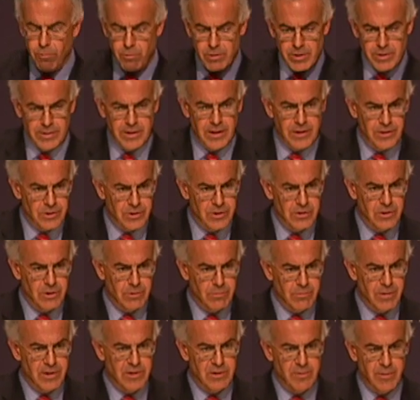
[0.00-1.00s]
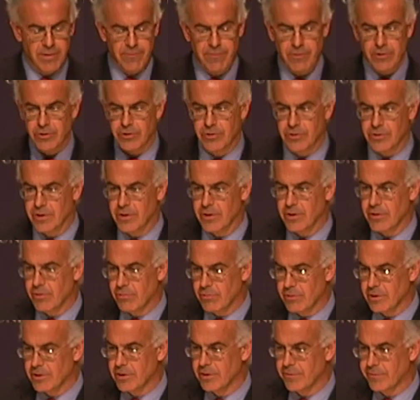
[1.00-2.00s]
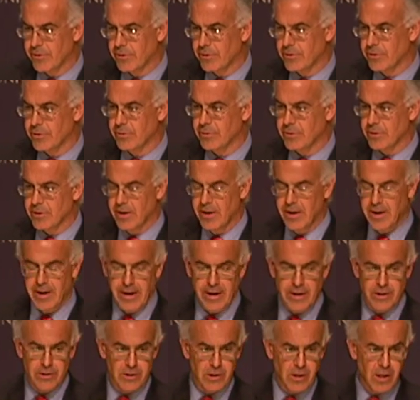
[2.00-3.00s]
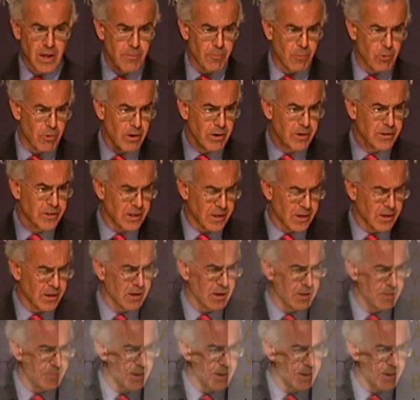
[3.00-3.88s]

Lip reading: more attention to the resume virtues and the eulogy virtues and is a lot more articulate